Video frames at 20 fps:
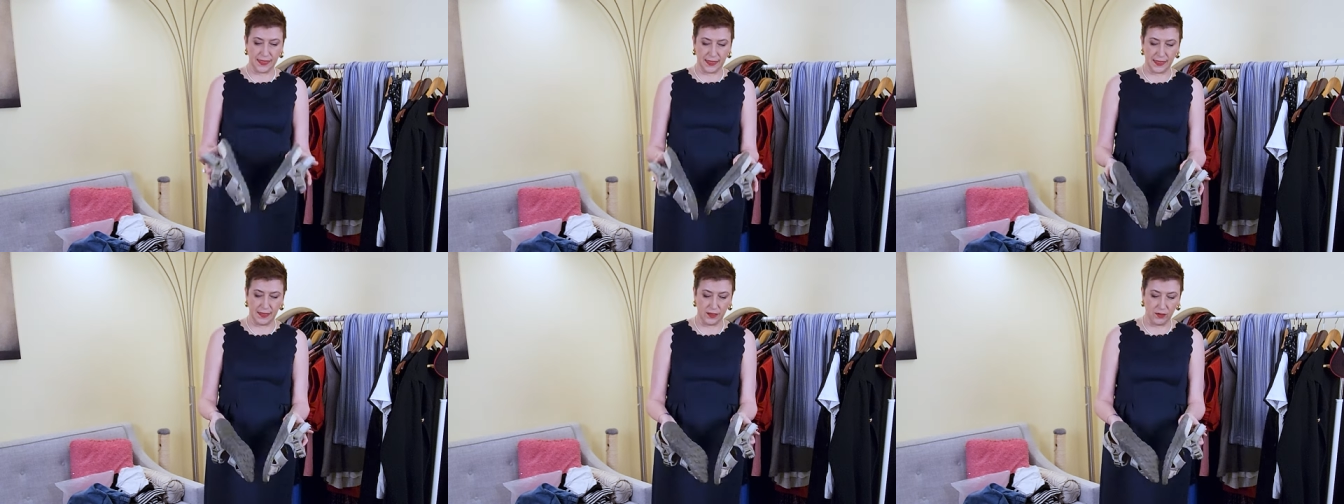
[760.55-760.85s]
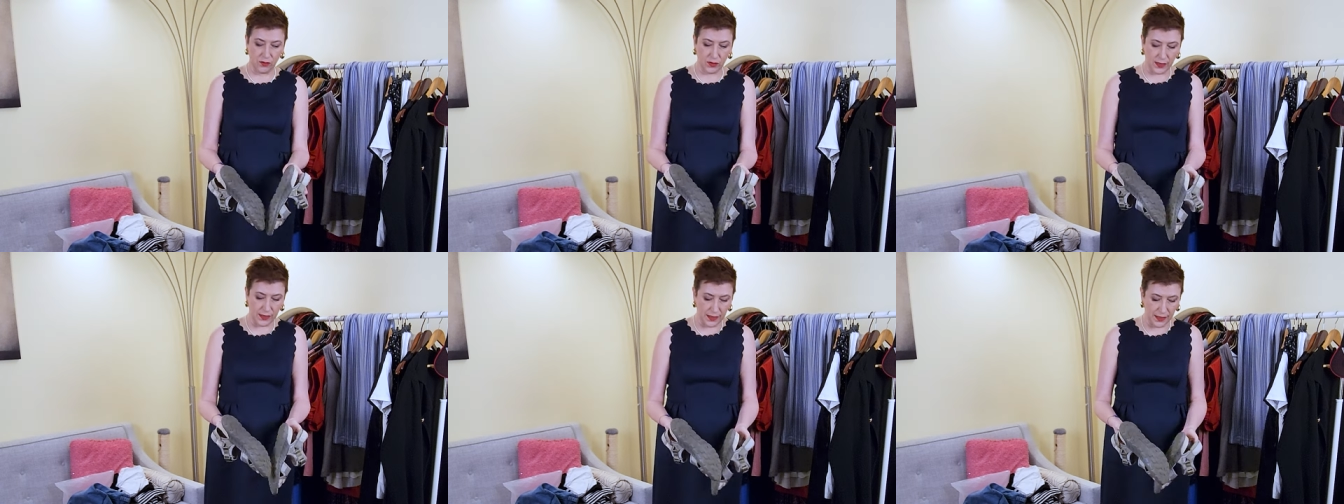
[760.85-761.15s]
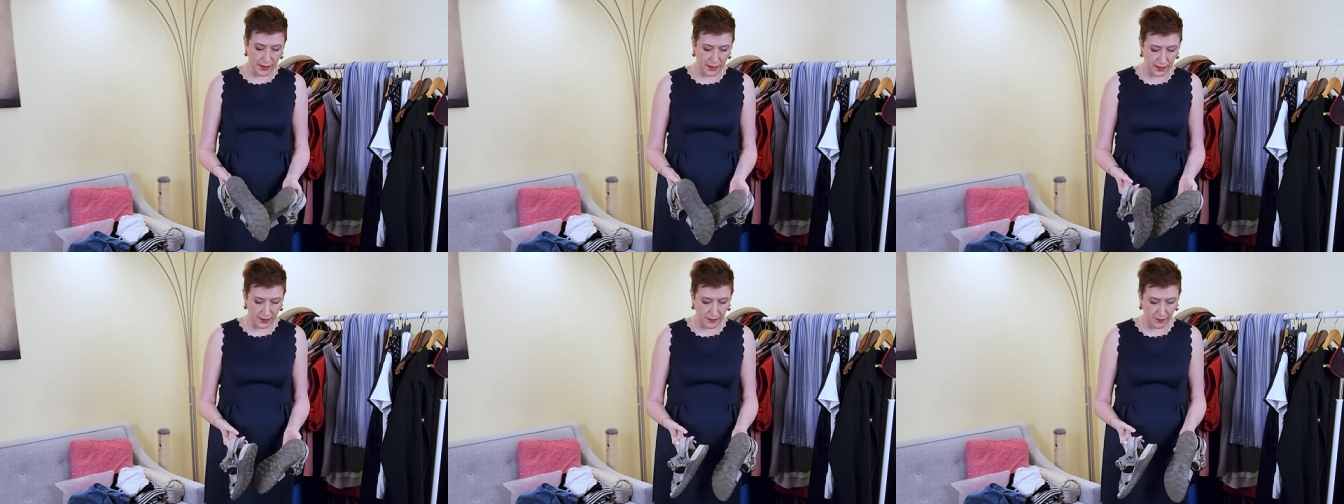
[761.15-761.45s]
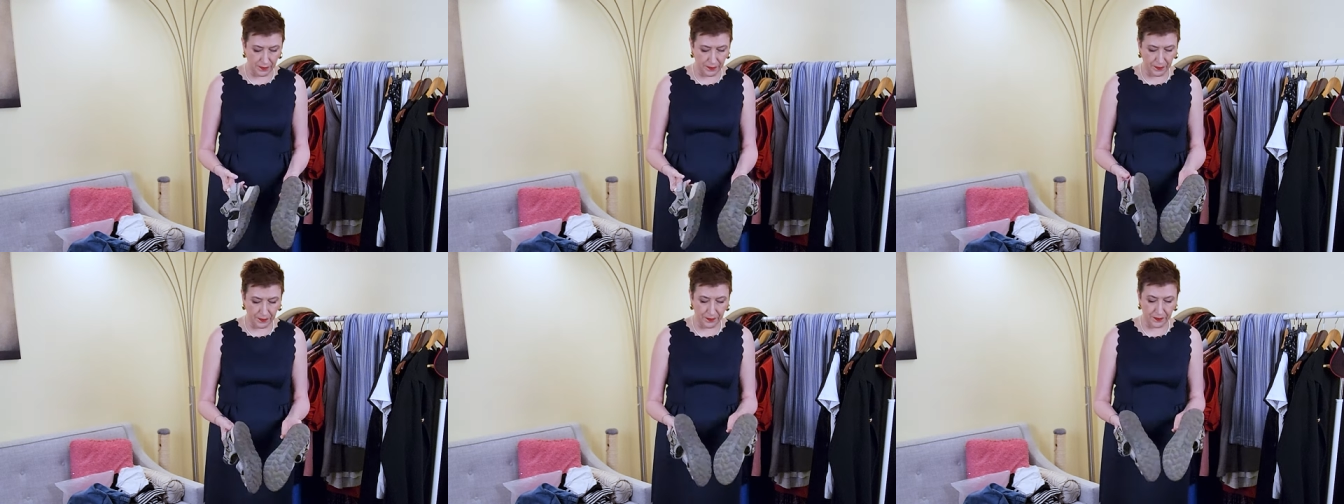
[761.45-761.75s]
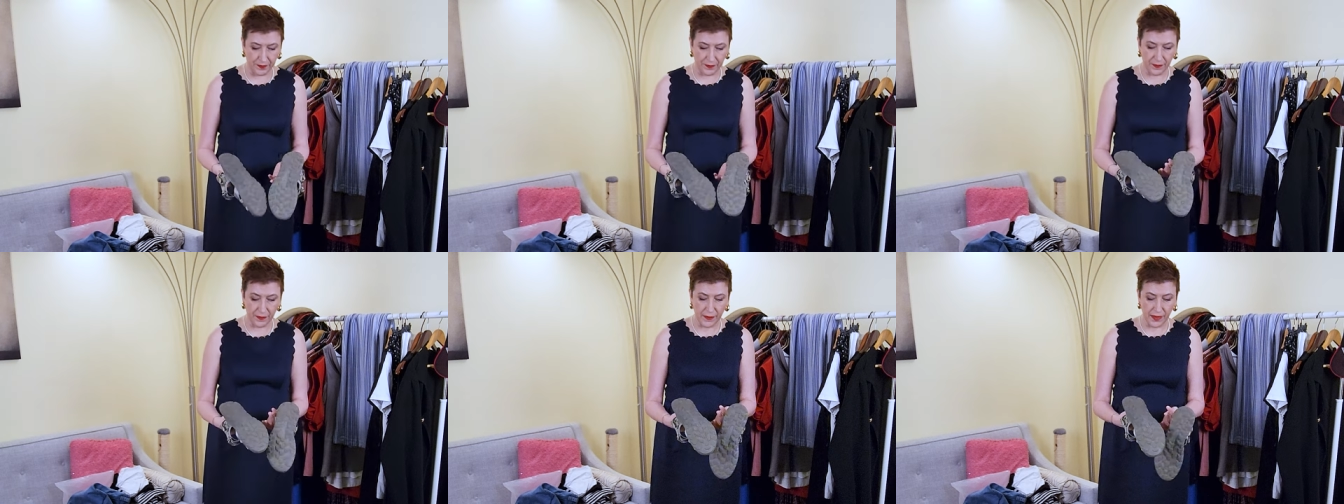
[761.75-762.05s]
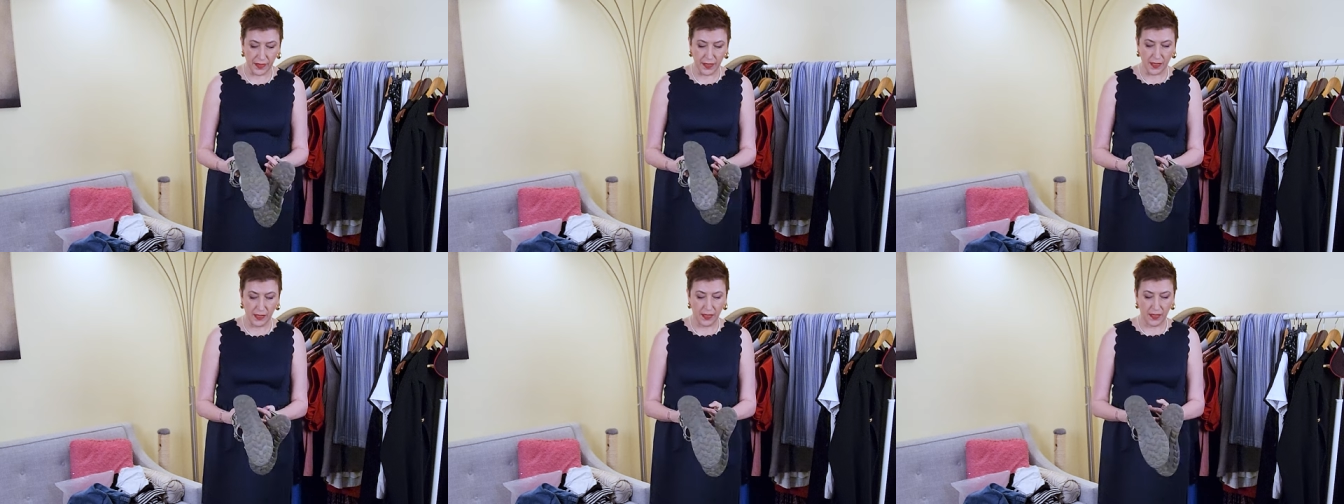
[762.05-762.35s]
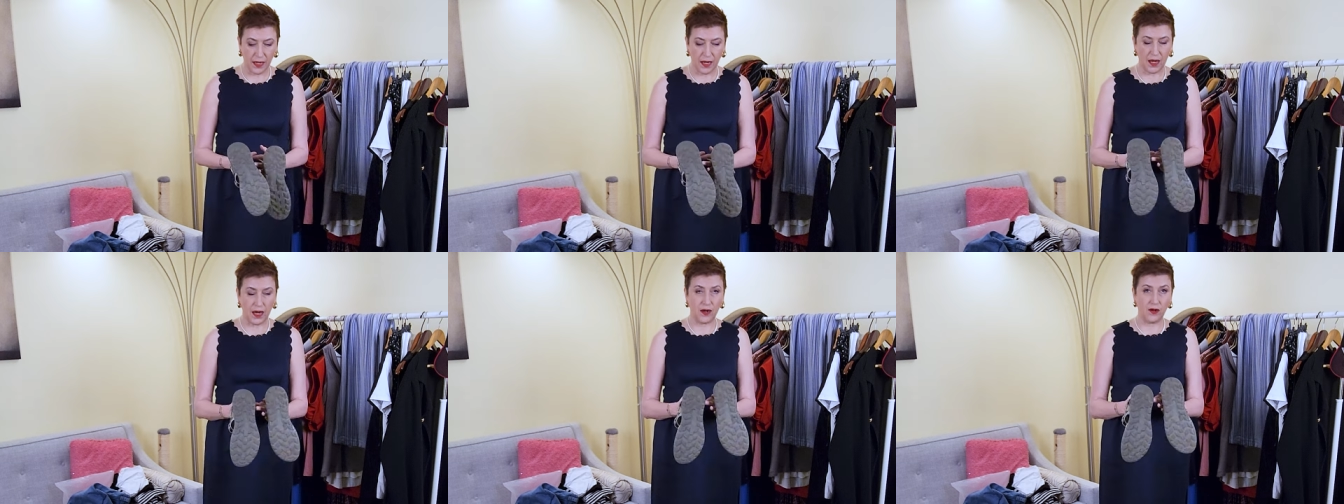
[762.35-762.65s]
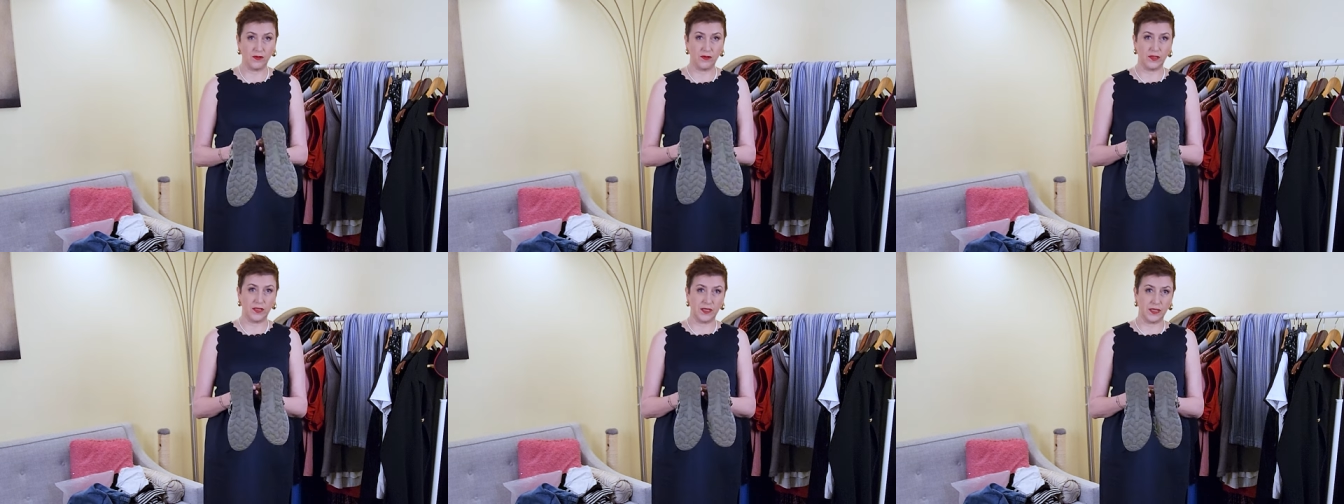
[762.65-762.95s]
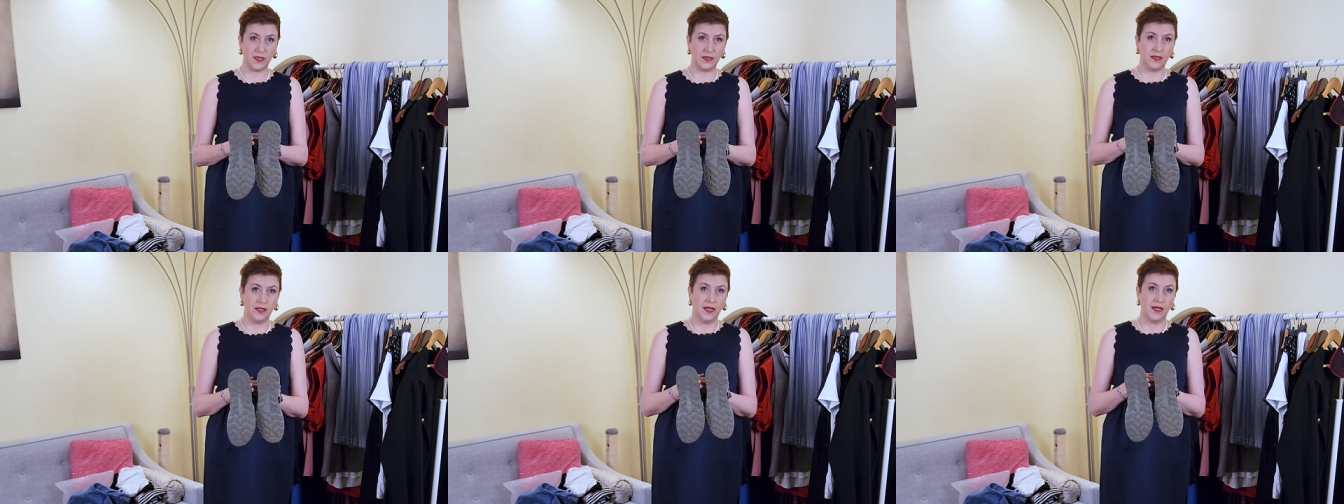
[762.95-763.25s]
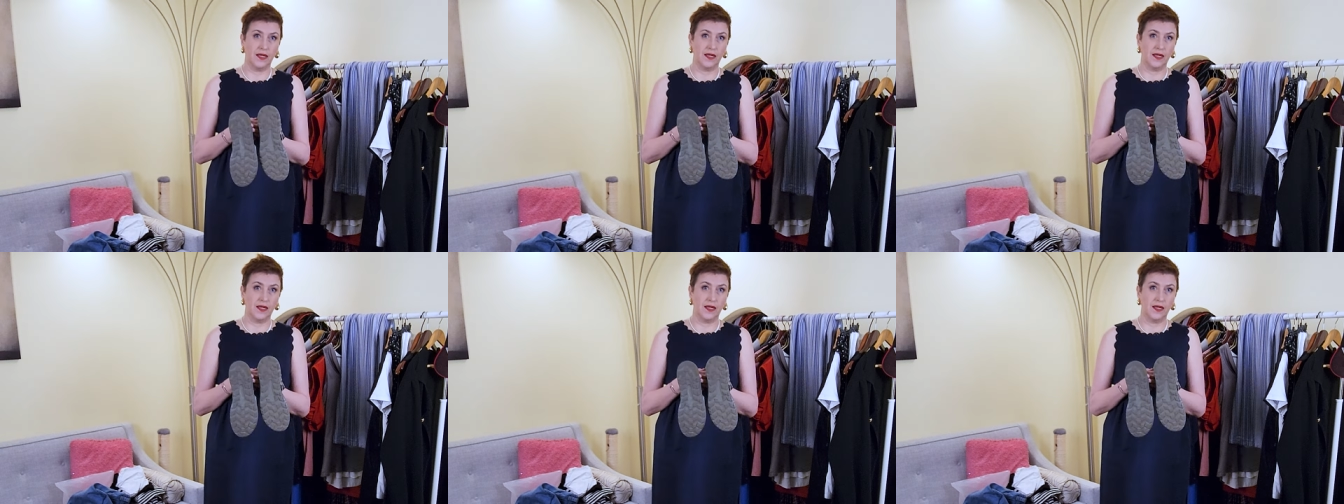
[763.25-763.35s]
look at the how they